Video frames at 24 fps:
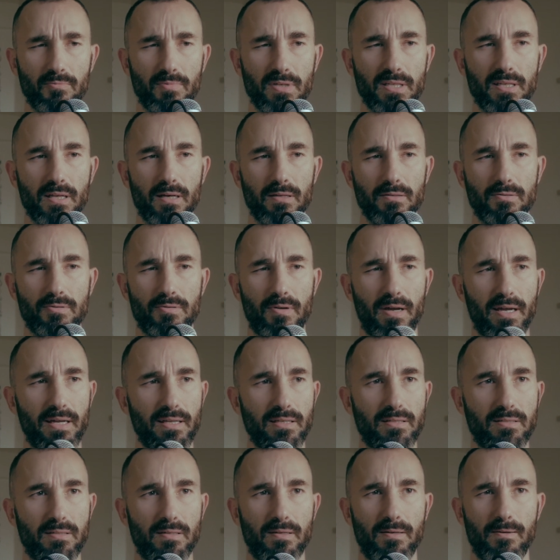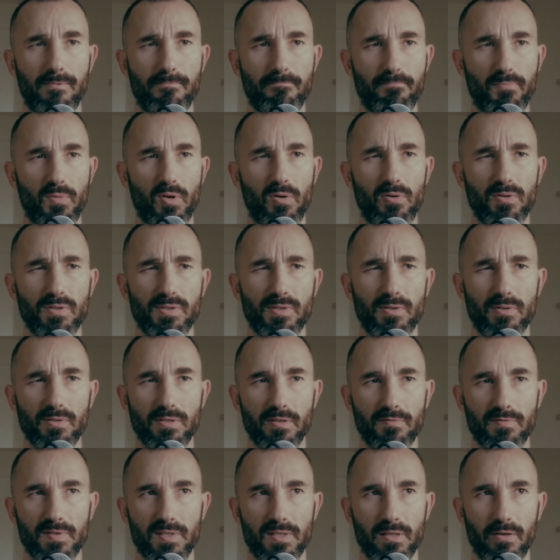We tried all sorts
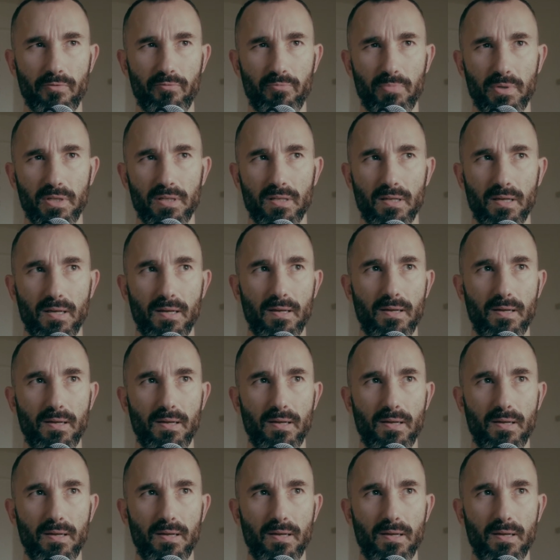of stuff, but